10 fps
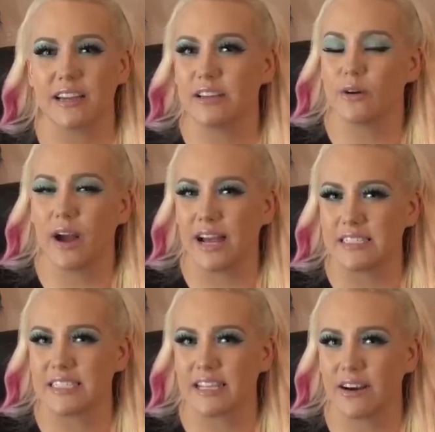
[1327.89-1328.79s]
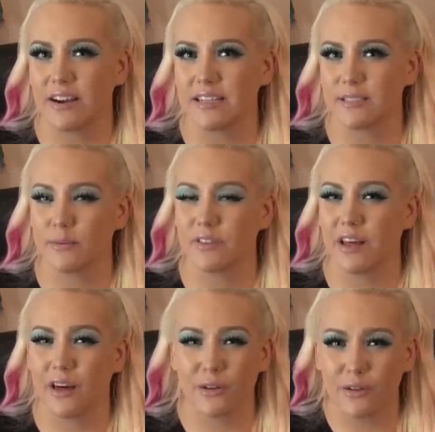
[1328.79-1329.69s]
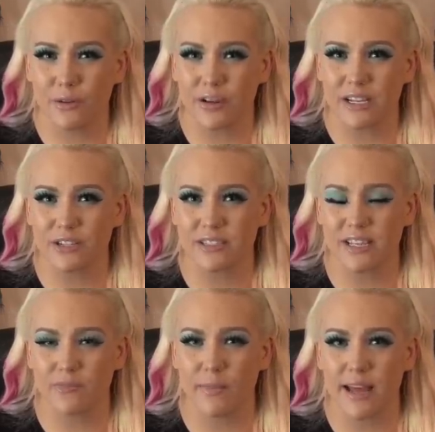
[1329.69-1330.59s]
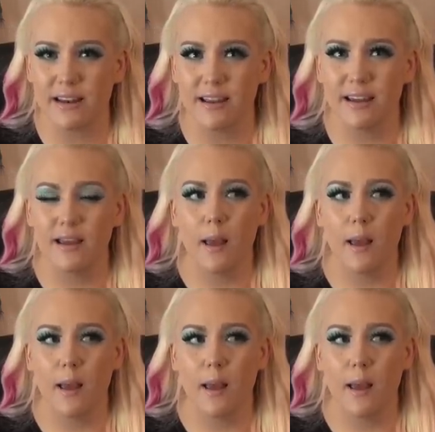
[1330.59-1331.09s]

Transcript: you know, as scary as some of the other locations they've been,